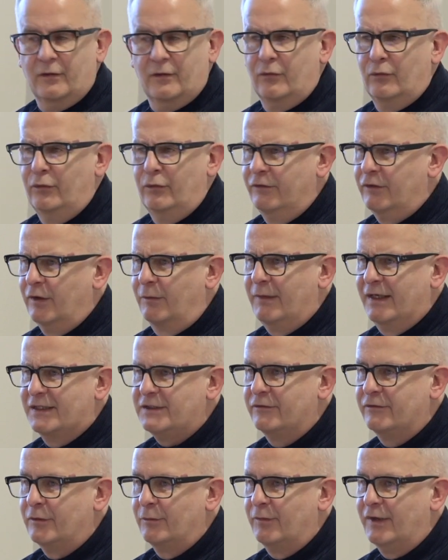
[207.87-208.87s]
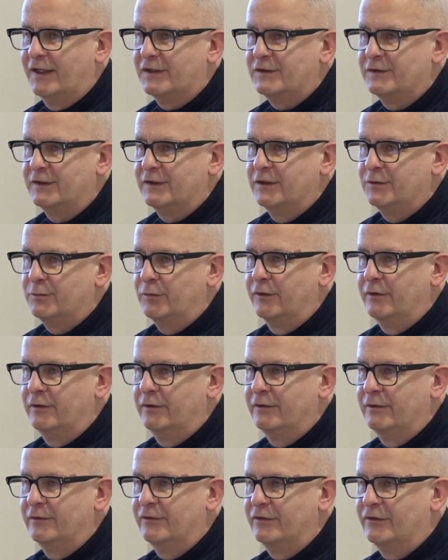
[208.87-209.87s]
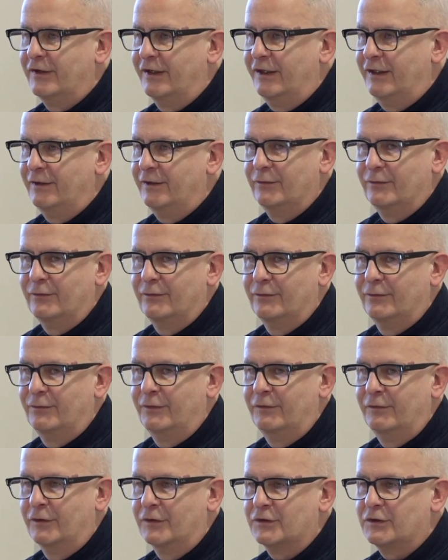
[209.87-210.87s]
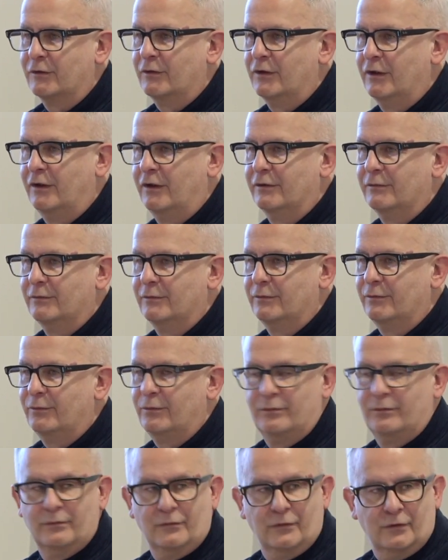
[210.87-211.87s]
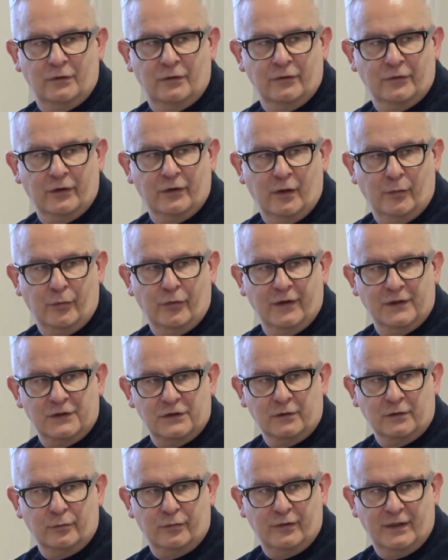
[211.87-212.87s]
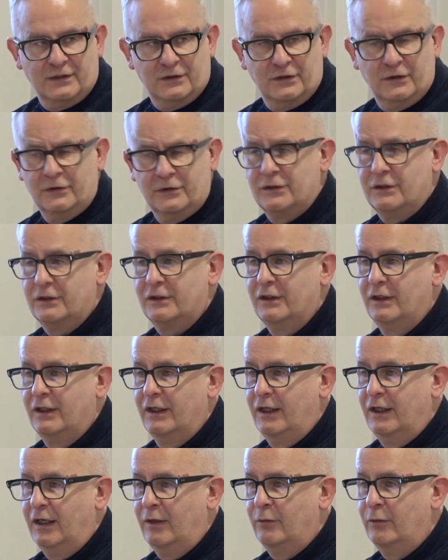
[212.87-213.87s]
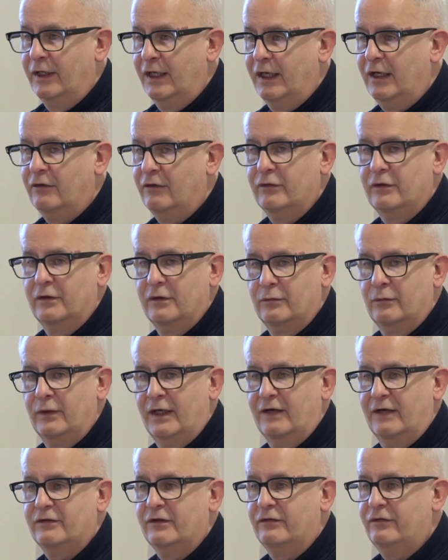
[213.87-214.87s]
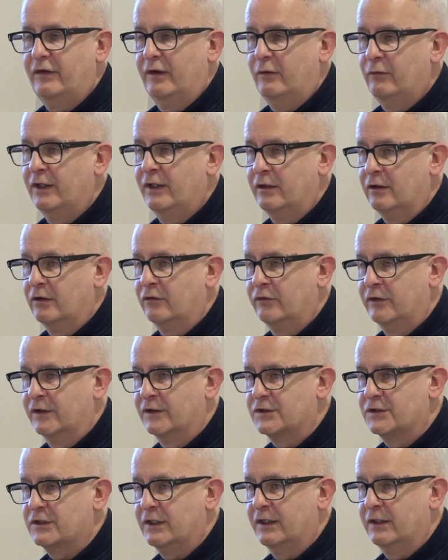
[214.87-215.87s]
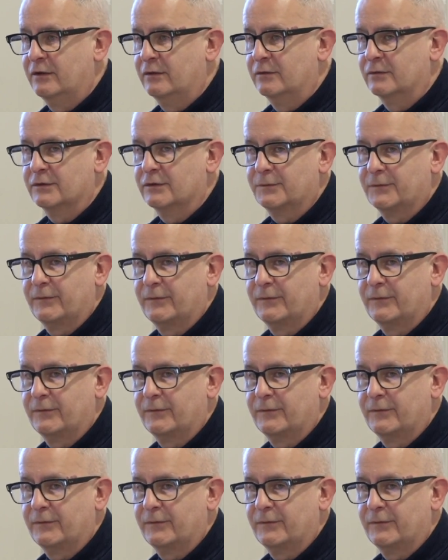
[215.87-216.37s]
We've got massive complexities, but we've also got other operational pressures, and we have to fit within governance cycles.